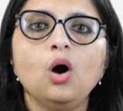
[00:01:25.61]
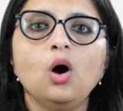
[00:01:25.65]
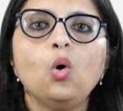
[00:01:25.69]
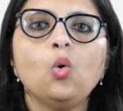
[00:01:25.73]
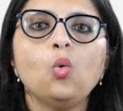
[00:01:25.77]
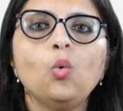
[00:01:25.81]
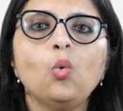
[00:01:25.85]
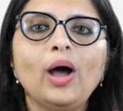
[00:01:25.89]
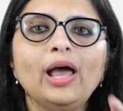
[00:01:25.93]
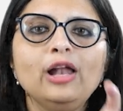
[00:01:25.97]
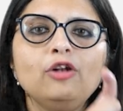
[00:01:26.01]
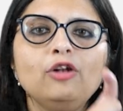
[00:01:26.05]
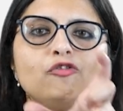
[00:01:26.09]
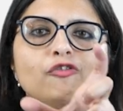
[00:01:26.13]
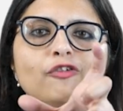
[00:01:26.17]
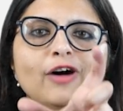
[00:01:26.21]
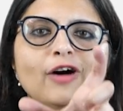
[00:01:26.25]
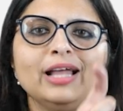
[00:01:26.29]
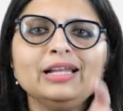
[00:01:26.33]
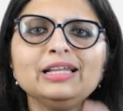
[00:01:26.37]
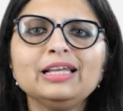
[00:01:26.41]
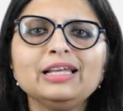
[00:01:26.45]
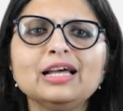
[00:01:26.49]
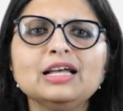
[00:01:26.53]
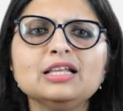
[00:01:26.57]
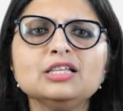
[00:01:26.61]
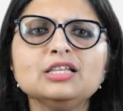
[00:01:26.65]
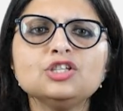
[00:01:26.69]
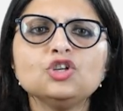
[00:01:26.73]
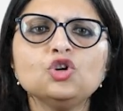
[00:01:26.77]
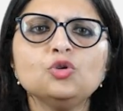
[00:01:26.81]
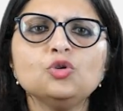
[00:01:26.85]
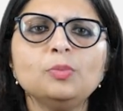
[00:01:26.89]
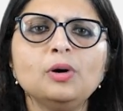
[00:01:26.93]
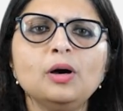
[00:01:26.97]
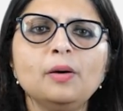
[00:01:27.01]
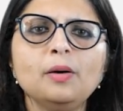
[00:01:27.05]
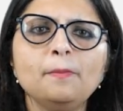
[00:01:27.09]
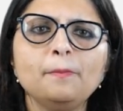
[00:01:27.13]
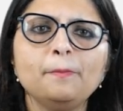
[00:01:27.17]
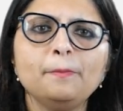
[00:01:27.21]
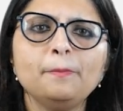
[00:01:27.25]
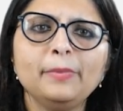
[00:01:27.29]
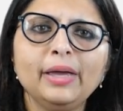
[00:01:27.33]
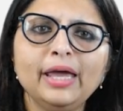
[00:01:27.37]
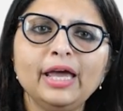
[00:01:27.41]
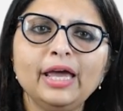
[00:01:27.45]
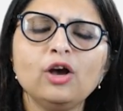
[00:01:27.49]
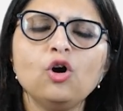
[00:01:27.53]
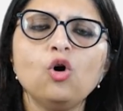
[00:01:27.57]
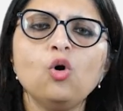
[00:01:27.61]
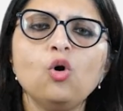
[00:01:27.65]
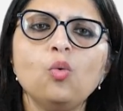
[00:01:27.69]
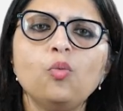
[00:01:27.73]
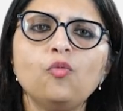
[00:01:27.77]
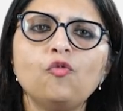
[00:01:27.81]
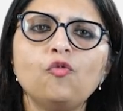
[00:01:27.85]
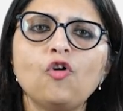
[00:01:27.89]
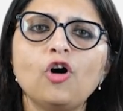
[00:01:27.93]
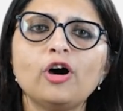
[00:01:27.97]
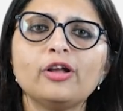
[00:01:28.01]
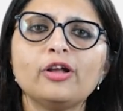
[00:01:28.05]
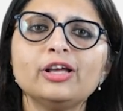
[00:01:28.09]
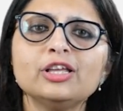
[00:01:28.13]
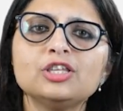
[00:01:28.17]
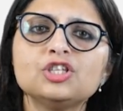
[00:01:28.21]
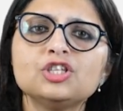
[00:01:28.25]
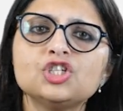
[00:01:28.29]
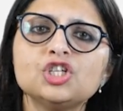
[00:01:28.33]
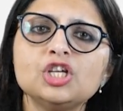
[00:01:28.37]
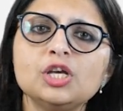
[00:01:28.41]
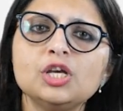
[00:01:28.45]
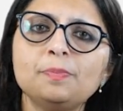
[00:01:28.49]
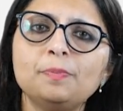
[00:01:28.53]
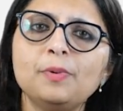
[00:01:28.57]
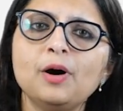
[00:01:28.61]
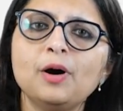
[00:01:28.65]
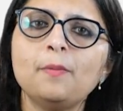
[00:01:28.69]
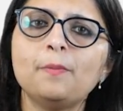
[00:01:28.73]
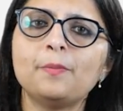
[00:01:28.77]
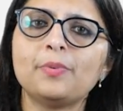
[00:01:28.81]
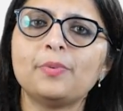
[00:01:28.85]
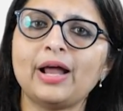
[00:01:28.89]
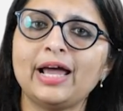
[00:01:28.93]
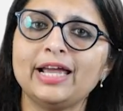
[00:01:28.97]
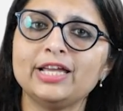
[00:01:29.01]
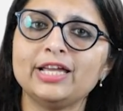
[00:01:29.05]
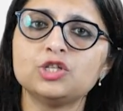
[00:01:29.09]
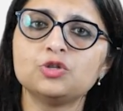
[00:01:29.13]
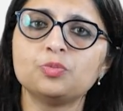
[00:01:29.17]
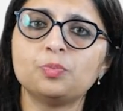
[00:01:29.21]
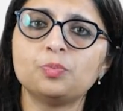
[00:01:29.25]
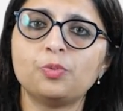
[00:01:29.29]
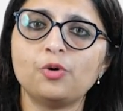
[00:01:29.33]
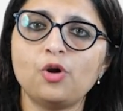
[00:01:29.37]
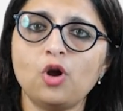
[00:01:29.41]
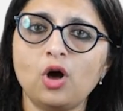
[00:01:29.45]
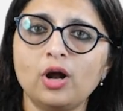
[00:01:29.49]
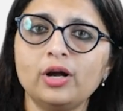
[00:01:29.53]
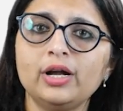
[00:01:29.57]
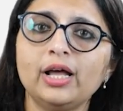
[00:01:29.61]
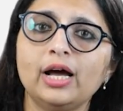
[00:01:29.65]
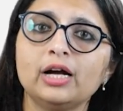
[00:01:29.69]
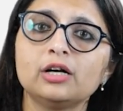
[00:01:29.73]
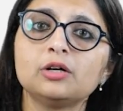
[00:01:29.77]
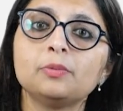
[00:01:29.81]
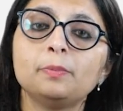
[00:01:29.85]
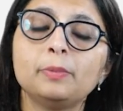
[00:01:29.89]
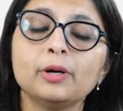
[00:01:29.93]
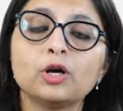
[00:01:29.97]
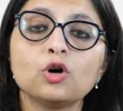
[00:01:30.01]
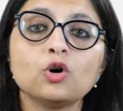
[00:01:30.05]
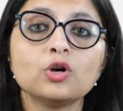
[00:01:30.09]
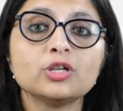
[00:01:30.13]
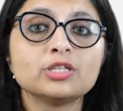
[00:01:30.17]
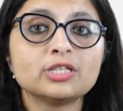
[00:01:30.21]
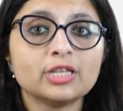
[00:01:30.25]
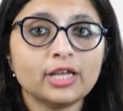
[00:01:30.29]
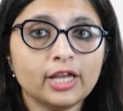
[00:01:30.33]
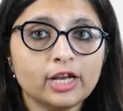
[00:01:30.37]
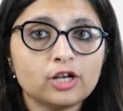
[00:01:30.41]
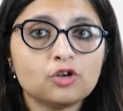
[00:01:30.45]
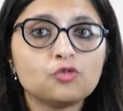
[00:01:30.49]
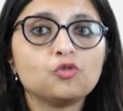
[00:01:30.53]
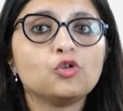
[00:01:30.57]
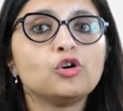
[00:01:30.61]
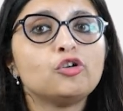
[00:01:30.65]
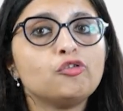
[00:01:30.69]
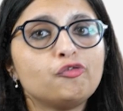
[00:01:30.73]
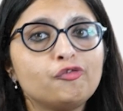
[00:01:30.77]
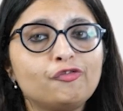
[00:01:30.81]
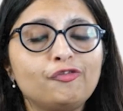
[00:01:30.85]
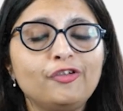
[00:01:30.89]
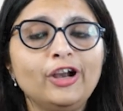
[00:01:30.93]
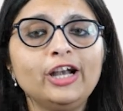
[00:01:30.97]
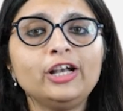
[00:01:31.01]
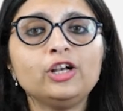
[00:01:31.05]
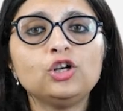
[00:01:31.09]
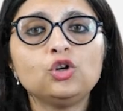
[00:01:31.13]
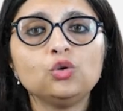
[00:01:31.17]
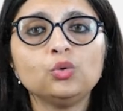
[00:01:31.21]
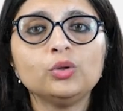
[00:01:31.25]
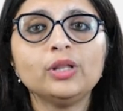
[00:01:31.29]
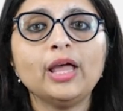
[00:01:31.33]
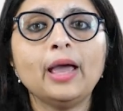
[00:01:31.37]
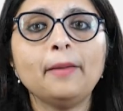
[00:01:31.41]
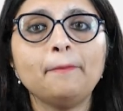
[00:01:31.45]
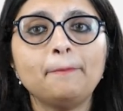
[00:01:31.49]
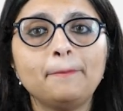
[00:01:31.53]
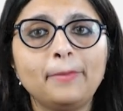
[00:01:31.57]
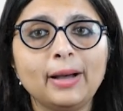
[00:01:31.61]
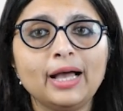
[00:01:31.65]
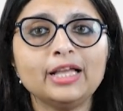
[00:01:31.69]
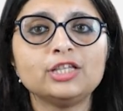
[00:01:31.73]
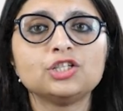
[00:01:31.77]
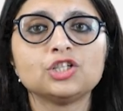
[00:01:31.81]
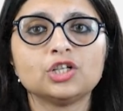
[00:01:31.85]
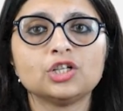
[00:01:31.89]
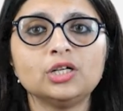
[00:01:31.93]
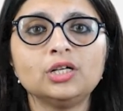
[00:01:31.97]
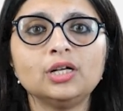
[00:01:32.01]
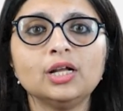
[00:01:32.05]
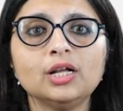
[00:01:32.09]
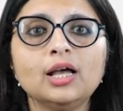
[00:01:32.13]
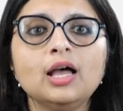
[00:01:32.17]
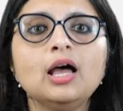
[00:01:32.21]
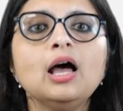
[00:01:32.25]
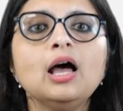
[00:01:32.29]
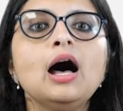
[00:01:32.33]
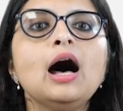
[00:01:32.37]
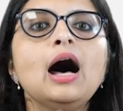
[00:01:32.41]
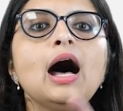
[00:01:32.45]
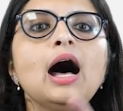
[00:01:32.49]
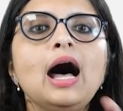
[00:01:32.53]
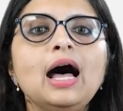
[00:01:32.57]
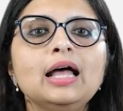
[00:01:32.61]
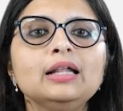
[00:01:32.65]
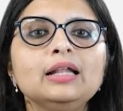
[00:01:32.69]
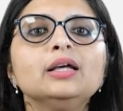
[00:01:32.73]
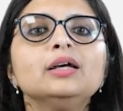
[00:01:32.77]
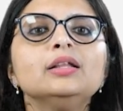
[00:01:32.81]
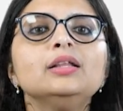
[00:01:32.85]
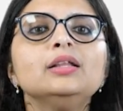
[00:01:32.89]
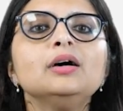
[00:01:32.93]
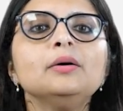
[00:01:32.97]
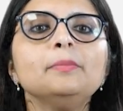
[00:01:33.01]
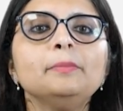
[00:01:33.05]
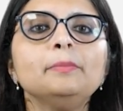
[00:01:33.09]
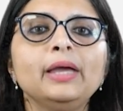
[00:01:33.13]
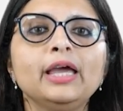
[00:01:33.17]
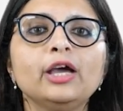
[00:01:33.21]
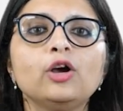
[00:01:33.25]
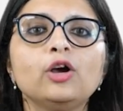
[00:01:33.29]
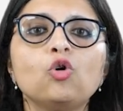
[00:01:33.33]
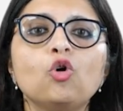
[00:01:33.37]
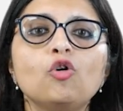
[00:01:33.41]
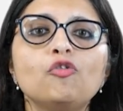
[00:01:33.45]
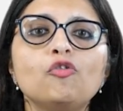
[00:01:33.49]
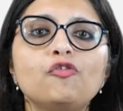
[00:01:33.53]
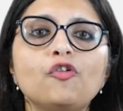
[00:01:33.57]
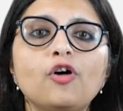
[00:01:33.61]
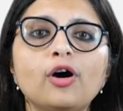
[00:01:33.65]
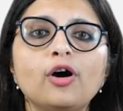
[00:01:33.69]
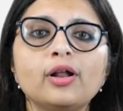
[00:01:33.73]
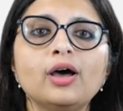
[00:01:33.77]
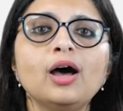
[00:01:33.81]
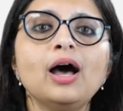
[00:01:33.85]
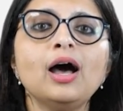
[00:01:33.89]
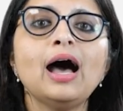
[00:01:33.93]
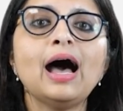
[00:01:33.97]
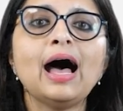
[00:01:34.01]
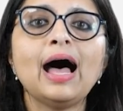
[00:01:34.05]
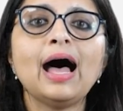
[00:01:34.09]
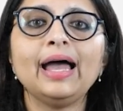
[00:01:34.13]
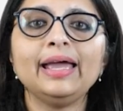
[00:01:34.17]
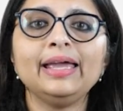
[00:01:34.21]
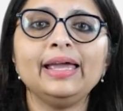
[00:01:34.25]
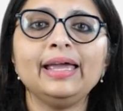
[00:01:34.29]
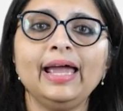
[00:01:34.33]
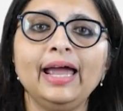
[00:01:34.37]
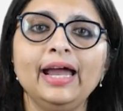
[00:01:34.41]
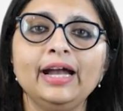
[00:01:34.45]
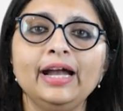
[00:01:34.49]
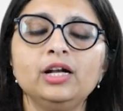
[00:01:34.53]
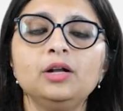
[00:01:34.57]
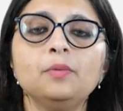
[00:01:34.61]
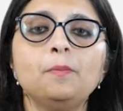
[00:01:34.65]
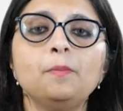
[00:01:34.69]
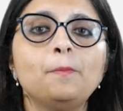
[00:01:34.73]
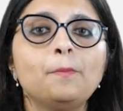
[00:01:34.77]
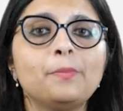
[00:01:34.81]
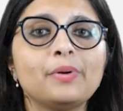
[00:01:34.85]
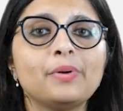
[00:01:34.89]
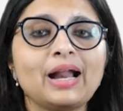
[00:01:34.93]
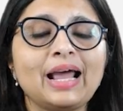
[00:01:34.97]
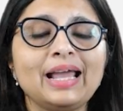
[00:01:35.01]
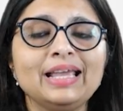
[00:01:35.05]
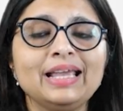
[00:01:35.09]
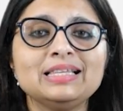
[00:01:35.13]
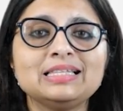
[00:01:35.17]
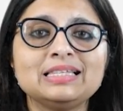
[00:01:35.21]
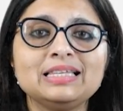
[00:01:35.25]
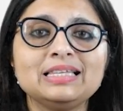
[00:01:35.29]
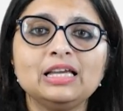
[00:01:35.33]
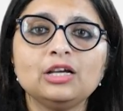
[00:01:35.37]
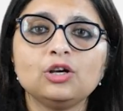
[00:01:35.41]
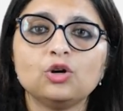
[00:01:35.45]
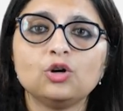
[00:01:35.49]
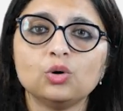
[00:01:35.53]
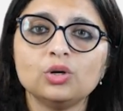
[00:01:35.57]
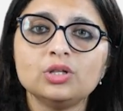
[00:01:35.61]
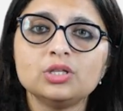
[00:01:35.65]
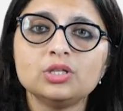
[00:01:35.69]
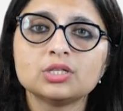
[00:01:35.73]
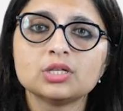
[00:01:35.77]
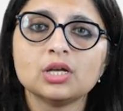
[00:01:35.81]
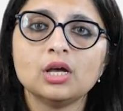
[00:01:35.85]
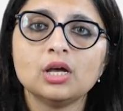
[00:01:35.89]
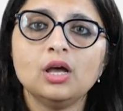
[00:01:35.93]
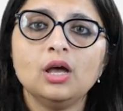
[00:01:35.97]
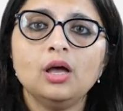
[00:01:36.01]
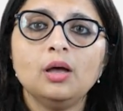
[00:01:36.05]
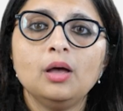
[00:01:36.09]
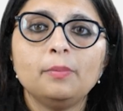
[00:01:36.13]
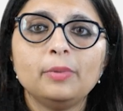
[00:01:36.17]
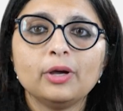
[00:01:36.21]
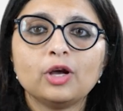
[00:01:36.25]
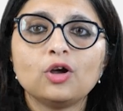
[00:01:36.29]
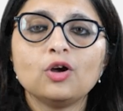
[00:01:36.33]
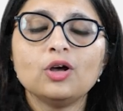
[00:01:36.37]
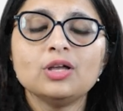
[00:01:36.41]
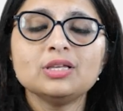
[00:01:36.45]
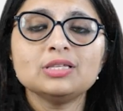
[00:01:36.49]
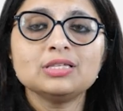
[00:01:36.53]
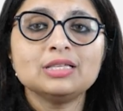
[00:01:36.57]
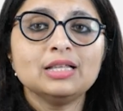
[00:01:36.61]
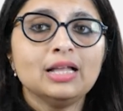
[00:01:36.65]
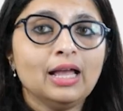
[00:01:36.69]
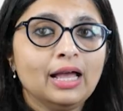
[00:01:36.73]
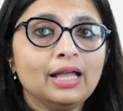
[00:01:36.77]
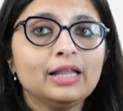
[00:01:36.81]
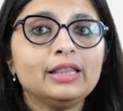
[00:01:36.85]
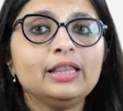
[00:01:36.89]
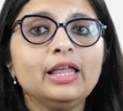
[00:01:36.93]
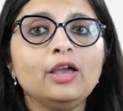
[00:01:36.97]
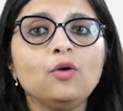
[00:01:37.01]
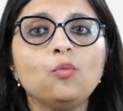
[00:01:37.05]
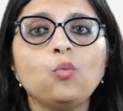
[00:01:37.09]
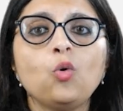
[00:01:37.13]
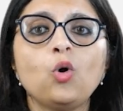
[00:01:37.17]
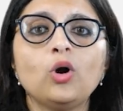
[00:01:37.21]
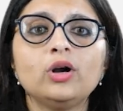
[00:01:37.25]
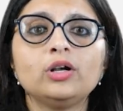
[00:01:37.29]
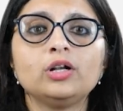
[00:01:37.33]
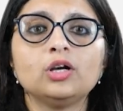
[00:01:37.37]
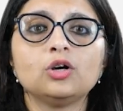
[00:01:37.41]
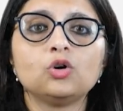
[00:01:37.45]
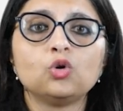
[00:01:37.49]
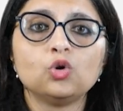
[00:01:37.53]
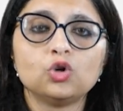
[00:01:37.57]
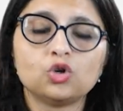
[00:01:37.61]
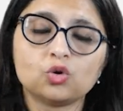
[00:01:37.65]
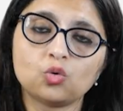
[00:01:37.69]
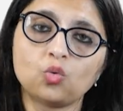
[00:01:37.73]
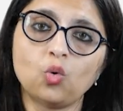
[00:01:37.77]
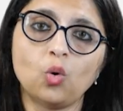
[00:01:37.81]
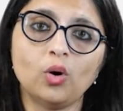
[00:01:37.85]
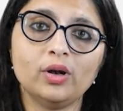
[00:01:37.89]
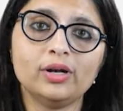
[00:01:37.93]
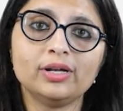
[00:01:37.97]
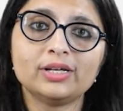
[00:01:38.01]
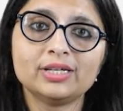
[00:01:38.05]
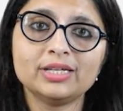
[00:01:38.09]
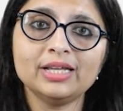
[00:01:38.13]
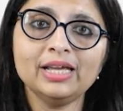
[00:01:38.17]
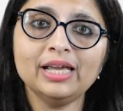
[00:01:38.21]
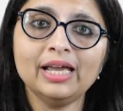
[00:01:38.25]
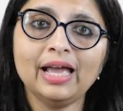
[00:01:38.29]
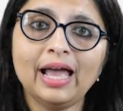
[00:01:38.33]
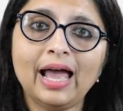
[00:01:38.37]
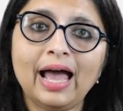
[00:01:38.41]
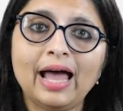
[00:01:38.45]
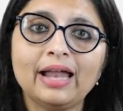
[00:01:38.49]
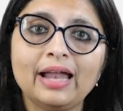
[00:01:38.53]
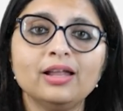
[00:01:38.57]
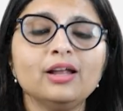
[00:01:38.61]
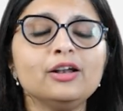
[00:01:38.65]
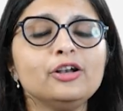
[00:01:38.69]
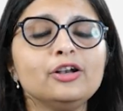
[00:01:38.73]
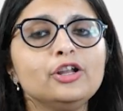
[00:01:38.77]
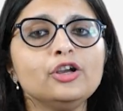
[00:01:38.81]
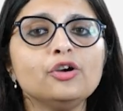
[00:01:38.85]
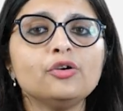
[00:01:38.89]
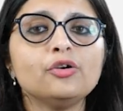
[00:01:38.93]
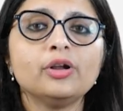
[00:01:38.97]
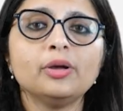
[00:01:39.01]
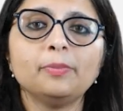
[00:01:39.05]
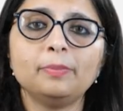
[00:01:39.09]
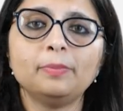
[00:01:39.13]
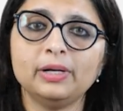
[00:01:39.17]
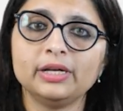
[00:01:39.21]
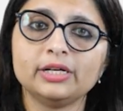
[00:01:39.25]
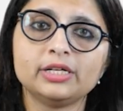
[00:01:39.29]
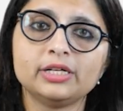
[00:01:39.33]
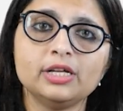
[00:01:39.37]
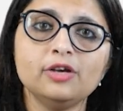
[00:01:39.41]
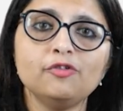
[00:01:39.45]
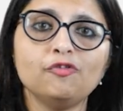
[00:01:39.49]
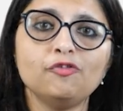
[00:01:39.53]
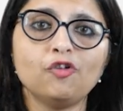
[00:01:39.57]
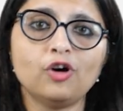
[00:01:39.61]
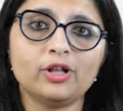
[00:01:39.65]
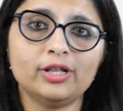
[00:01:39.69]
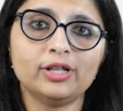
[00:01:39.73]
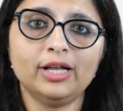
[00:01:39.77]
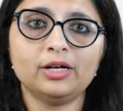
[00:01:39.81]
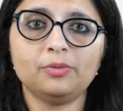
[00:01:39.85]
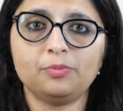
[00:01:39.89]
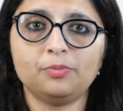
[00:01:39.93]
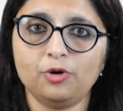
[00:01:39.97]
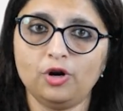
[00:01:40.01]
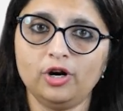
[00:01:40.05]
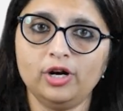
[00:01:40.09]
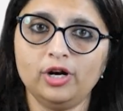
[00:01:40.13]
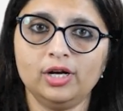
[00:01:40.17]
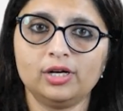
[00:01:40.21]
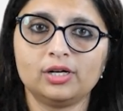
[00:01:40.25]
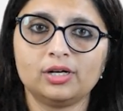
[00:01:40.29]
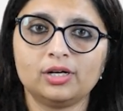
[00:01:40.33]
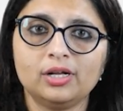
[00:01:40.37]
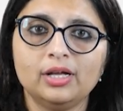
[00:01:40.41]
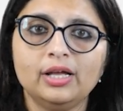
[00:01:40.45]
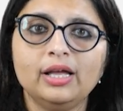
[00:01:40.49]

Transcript: While one consumer may go for a cheaper price product because it would fit to their budget, another may go for a high-end pricey goods because they want a good quality and a durability for that product.